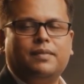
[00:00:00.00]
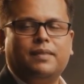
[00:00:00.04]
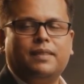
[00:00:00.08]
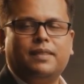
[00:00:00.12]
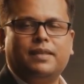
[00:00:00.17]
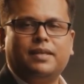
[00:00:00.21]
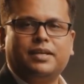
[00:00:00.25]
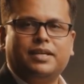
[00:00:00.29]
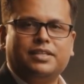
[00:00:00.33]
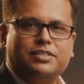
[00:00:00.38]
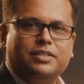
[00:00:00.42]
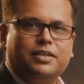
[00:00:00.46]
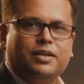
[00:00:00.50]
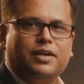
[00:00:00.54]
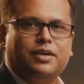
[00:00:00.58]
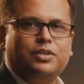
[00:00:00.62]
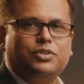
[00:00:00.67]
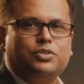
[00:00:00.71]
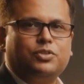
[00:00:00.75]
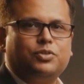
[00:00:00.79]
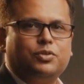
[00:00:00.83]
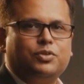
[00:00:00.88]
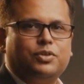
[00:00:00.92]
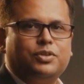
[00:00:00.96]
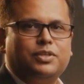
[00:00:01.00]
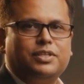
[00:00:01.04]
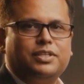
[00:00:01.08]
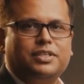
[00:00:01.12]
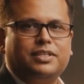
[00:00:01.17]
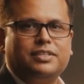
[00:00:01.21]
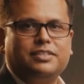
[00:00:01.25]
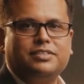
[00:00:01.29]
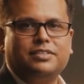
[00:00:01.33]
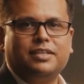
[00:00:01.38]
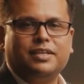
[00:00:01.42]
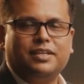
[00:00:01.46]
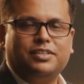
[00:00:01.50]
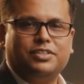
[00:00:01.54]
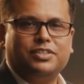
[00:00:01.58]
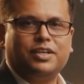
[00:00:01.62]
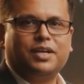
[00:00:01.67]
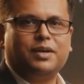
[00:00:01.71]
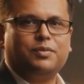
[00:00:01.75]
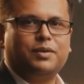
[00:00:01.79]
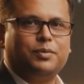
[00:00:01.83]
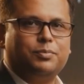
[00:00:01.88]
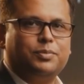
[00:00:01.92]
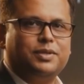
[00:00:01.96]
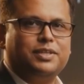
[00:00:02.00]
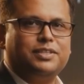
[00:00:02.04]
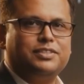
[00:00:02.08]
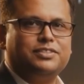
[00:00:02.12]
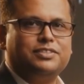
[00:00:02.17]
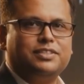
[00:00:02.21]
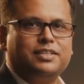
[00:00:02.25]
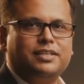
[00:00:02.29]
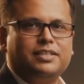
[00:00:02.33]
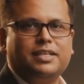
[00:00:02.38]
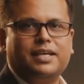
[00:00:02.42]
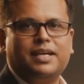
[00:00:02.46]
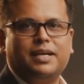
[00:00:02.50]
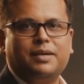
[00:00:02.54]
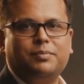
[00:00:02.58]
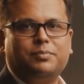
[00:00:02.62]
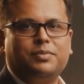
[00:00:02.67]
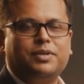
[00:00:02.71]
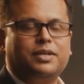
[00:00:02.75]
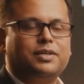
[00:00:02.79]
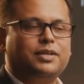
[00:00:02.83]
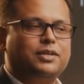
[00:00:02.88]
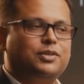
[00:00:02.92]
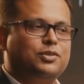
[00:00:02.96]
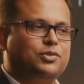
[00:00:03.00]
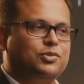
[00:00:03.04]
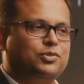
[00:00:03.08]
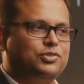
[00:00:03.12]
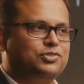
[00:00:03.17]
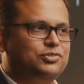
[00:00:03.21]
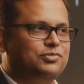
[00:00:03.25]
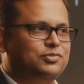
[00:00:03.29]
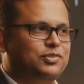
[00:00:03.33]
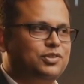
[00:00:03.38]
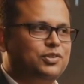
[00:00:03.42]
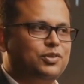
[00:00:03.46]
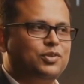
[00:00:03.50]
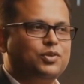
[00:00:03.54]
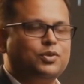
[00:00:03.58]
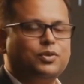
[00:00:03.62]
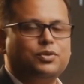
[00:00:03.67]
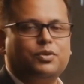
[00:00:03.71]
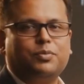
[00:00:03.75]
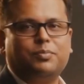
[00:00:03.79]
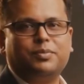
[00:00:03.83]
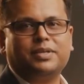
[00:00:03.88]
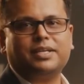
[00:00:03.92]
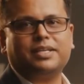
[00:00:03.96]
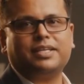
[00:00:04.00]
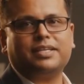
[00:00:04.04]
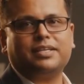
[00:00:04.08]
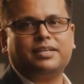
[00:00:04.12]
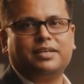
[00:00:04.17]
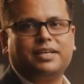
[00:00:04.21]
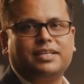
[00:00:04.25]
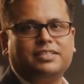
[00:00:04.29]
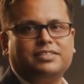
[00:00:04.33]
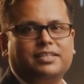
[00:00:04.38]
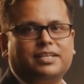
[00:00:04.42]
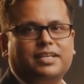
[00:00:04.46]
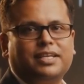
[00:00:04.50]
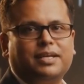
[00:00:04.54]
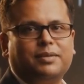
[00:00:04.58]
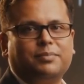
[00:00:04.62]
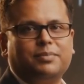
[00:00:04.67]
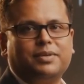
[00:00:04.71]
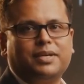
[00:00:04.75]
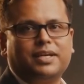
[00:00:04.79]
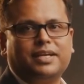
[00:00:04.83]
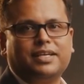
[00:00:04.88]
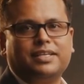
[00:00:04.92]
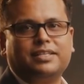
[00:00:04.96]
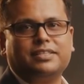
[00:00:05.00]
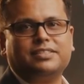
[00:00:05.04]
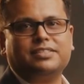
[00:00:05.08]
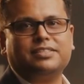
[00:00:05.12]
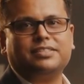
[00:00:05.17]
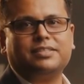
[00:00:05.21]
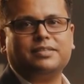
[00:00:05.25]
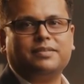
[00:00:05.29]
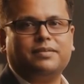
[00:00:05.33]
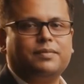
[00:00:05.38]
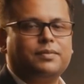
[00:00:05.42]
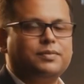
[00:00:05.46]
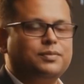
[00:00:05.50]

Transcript: REST assured is a Java-based library used for automating REST APIs.